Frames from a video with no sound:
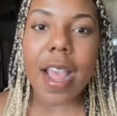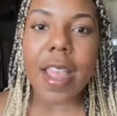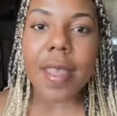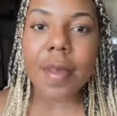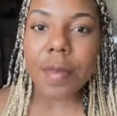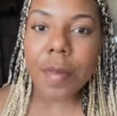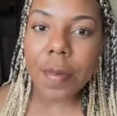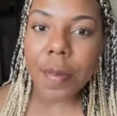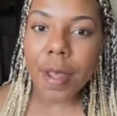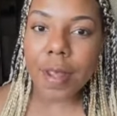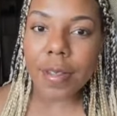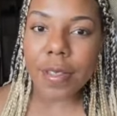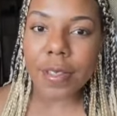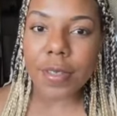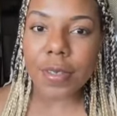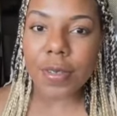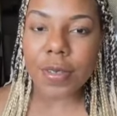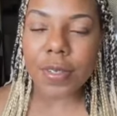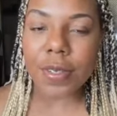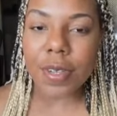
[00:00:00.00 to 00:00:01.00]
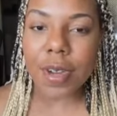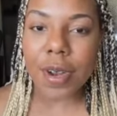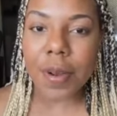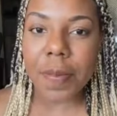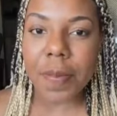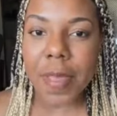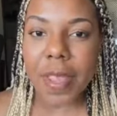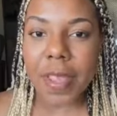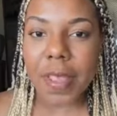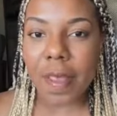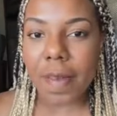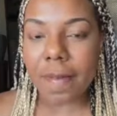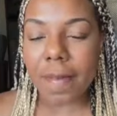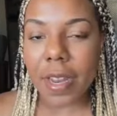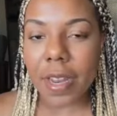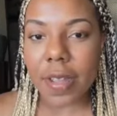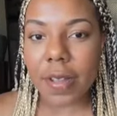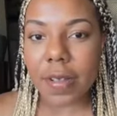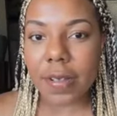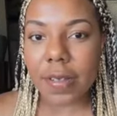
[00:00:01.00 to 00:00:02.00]
I am about to start making
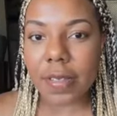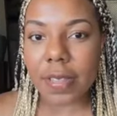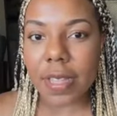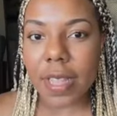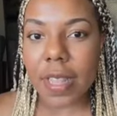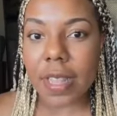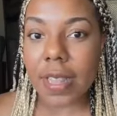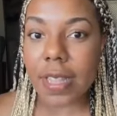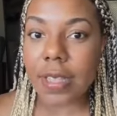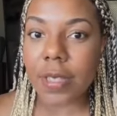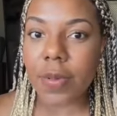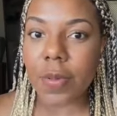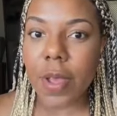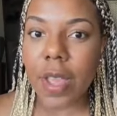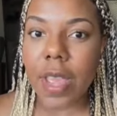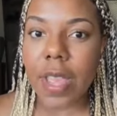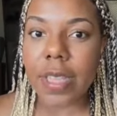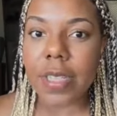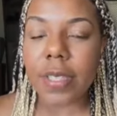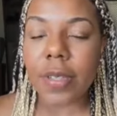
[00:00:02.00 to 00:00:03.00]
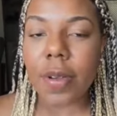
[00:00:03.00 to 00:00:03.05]
videos in this way.